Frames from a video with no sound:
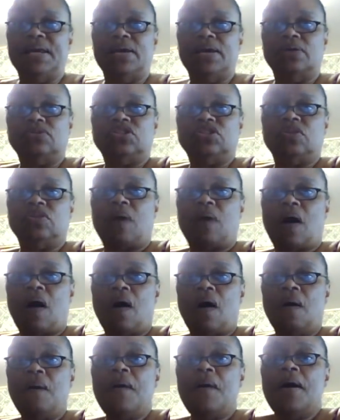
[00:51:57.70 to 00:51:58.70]
video
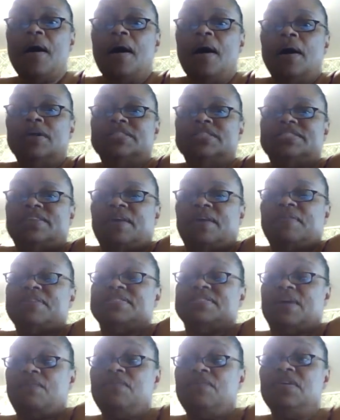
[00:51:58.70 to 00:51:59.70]
tomorrow and stuff
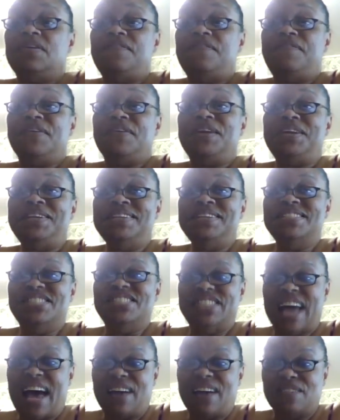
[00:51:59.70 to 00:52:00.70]
because I'm really feeling these
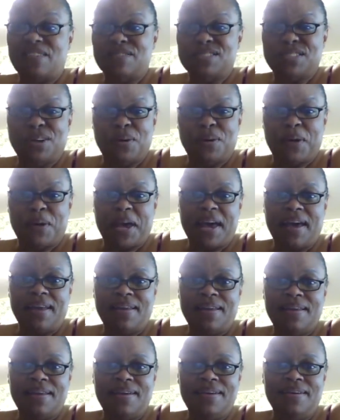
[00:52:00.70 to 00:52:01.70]
shadows,
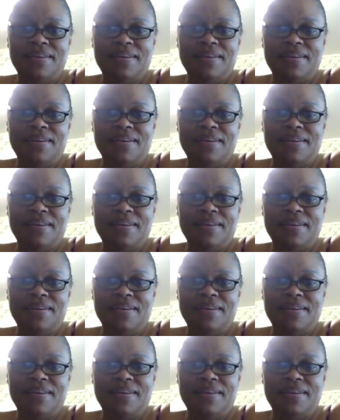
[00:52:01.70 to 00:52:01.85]
okay,